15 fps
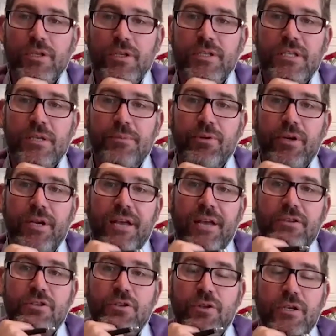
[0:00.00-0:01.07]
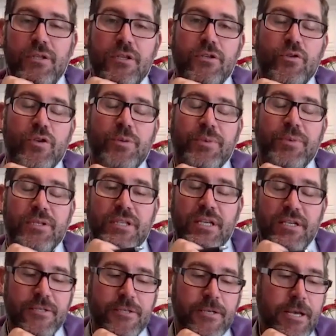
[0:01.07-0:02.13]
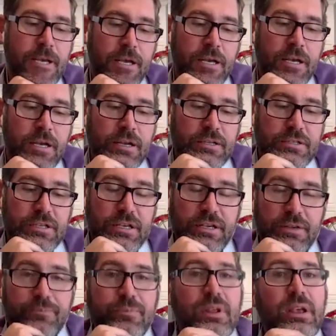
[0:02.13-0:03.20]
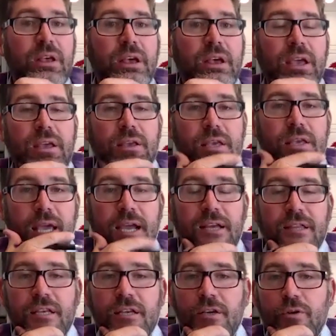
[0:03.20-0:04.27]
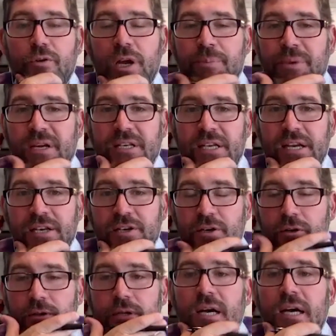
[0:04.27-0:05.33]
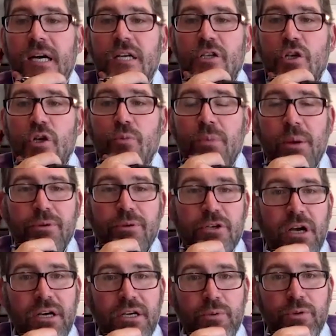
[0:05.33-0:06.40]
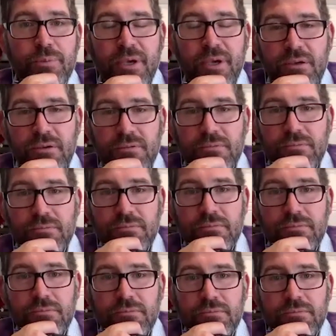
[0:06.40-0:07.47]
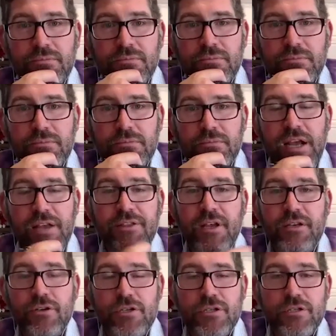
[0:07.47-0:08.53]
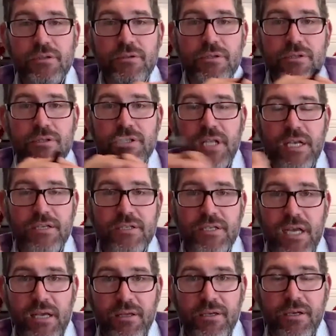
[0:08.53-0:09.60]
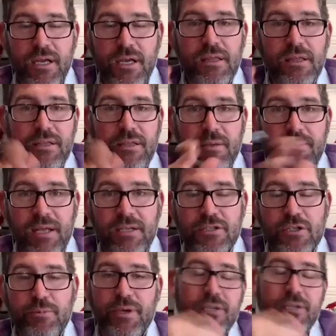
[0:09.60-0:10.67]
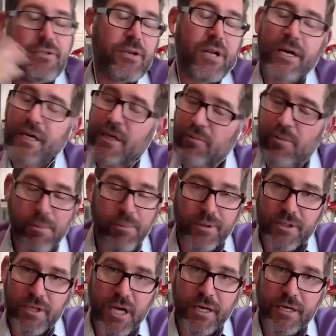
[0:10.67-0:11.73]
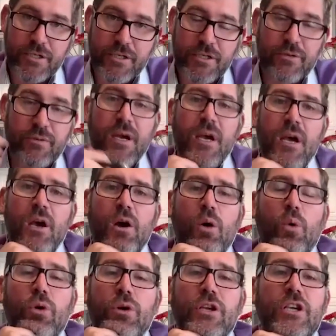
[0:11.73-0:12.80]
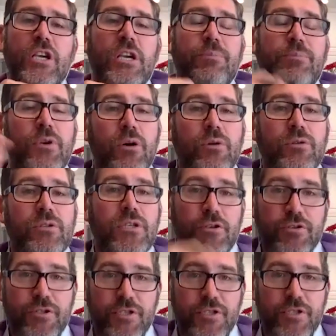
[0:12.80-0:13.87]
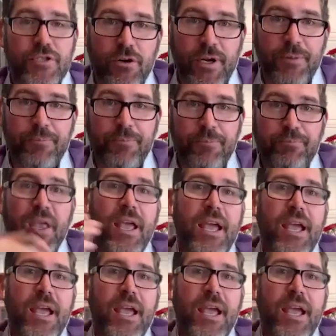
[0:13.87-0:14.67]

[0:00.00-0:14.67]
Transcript: really simple kathy so the, the script is this it's like hey kathy greg mcdaniel uh, do you remember talking with me and then you just stay silent and let them answer because they're not going to remember talking to you or you keep notes in your crm